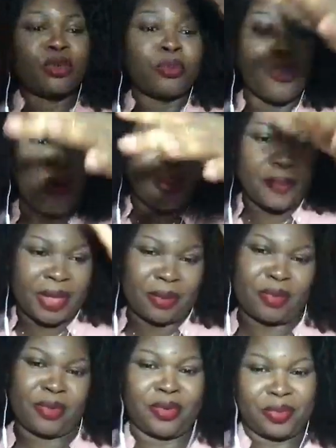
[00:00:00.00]
to more
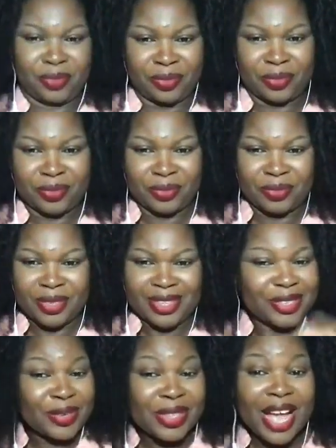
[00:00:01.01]
people.
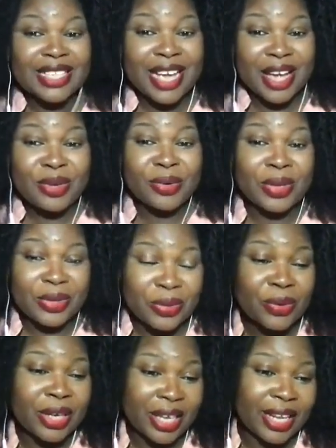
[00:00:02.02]
So that's how you
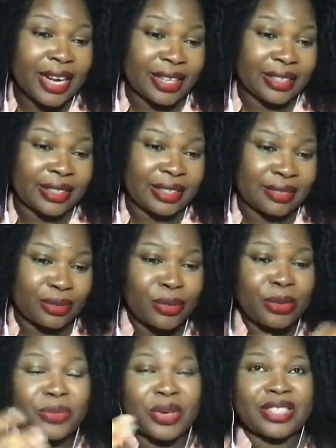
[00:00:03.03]
kill it.
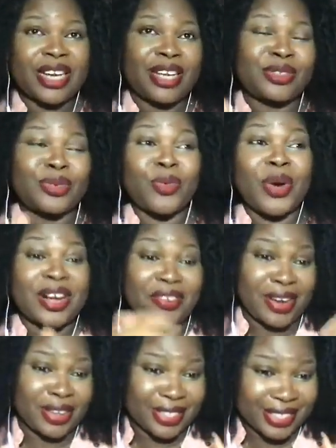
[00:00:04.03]
We're trying to work
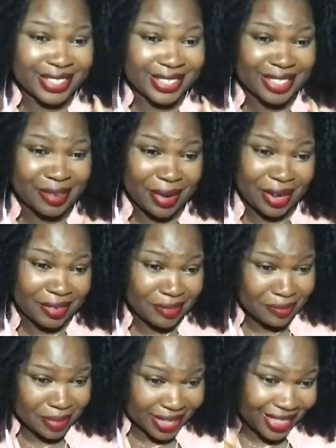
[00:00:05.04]
around the system, kind
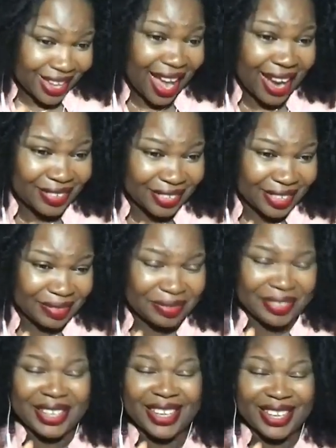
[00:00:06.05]
of beat the algorithm.
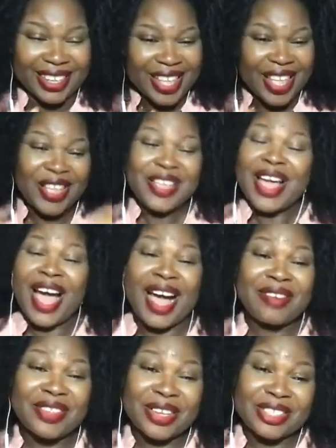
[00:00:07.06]

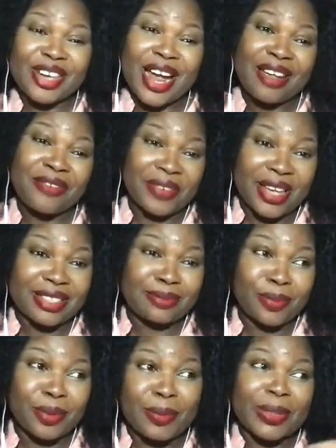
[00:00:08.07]
I've not tried
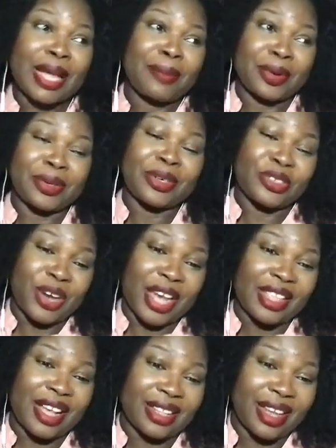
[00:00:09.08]
Facebook, but I'm gonna
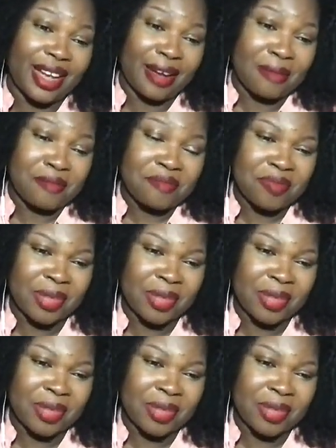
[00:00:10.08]
try that.